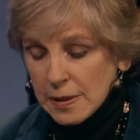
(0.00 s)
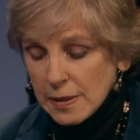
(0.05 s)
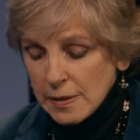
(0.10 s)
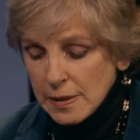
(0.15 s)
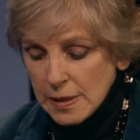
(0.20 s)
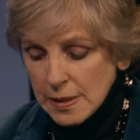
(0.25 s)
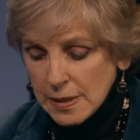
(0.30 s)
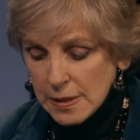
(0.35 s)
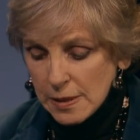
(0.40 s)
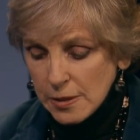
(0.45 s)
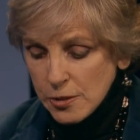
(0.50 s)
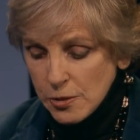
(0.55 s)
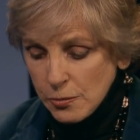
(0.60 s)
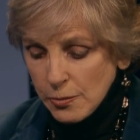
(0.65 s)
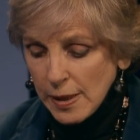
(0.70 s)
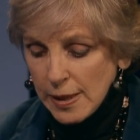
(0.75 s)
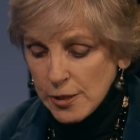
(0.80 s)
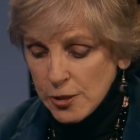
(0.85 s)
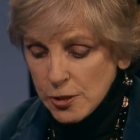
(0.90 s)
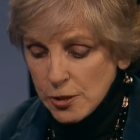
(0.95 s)
in this
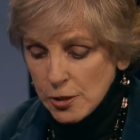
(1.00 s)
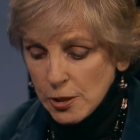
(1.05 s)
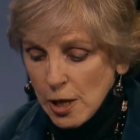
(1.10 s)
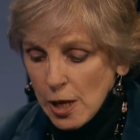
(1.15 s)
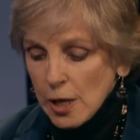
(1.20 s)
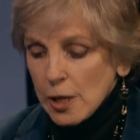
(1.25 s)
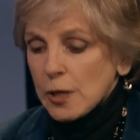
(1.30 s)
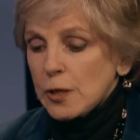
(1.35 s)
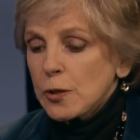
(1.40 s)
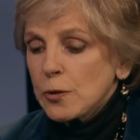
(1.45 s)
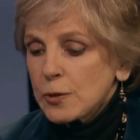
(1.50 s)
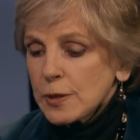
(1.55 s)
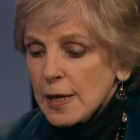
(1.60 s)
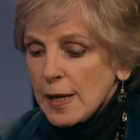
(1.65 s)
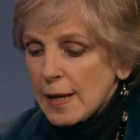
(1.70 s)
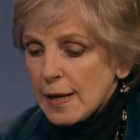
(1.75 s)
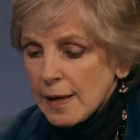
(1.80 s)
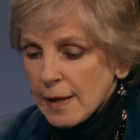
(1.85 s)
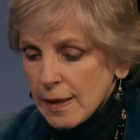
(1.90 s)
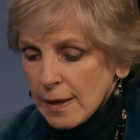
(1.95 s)
situation, you
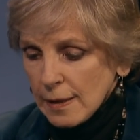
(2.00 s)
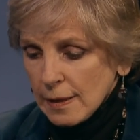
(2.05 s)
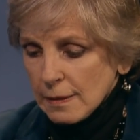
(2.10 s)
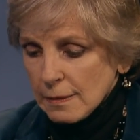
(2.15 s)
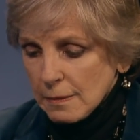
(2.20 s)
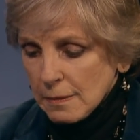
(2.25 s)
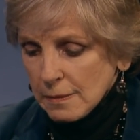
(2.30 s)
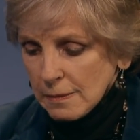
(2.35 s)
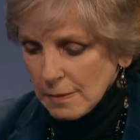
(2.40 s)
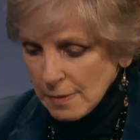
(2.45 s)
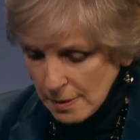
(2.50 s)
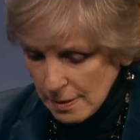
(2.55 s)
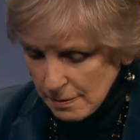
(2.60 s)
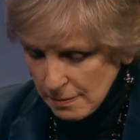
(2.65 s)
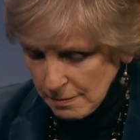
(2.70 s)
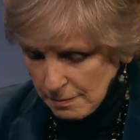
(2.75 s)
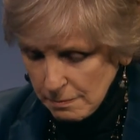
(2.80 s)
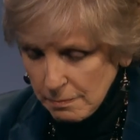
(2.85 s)
take uh, uh,